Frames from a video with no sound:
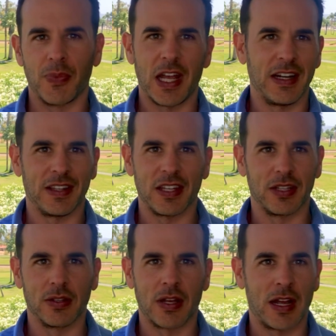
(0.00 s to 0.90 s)

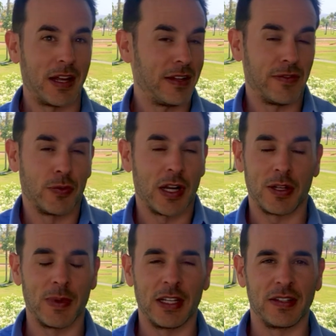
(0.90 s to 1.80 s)
anything. I even
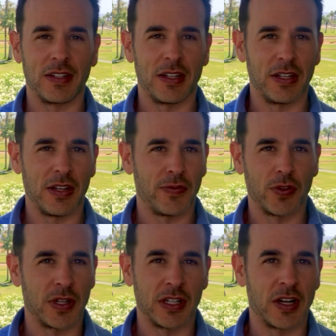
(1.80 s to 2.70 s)
recommend, if
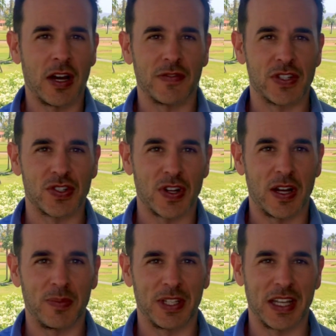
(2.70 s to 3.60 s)
you're in an office
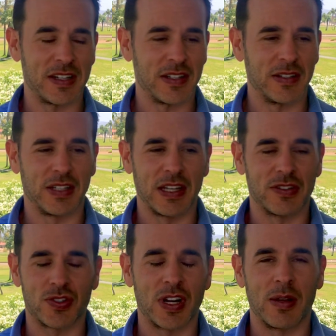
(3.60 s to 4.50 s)
job, get
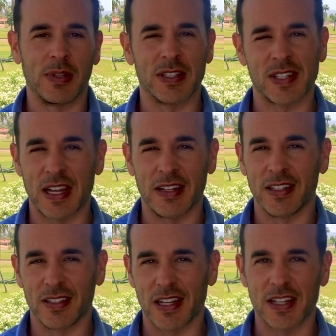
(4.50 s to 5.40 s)
a
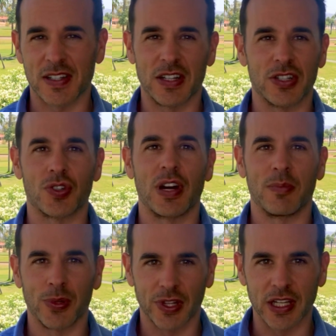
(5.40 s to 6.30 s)
standing desk and a
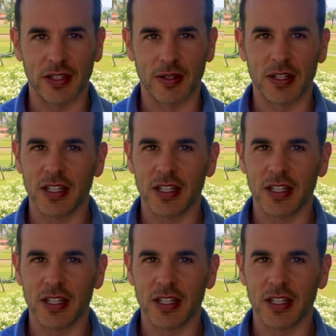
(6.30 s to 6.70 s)
trampoline.